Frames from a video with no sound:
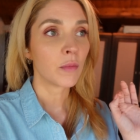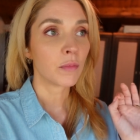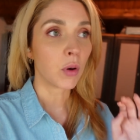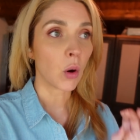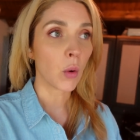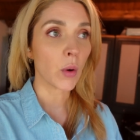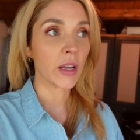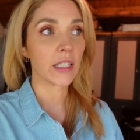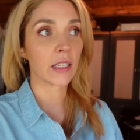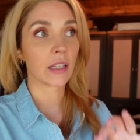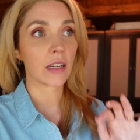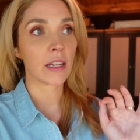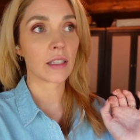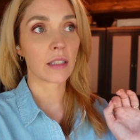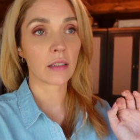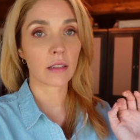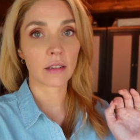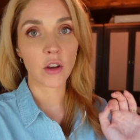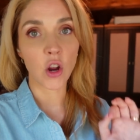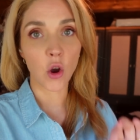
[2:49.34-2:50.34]

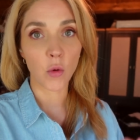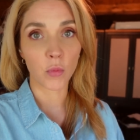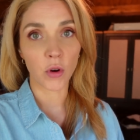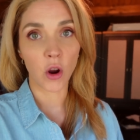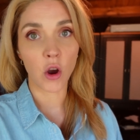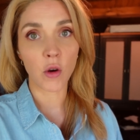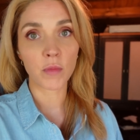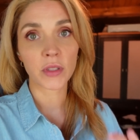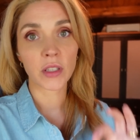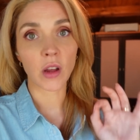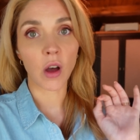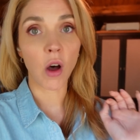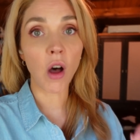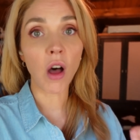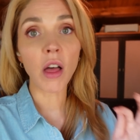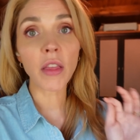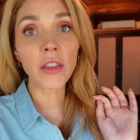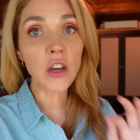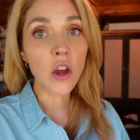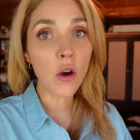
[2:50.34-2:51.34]
poisonous nope ropes.
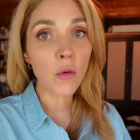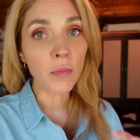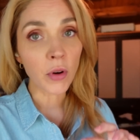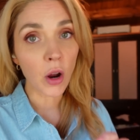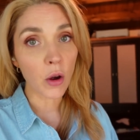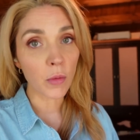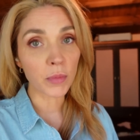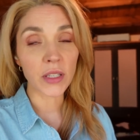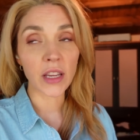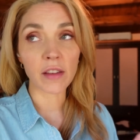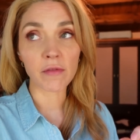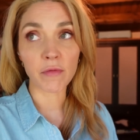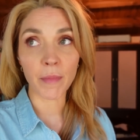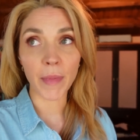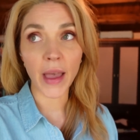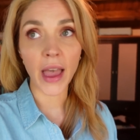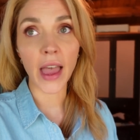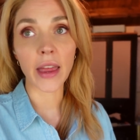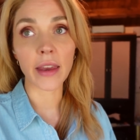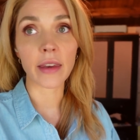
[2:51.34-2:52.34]
All the nope ropes have
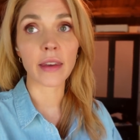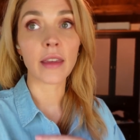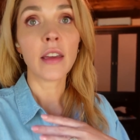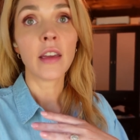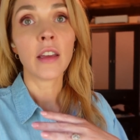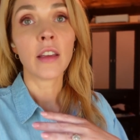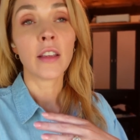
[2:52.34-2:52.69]
been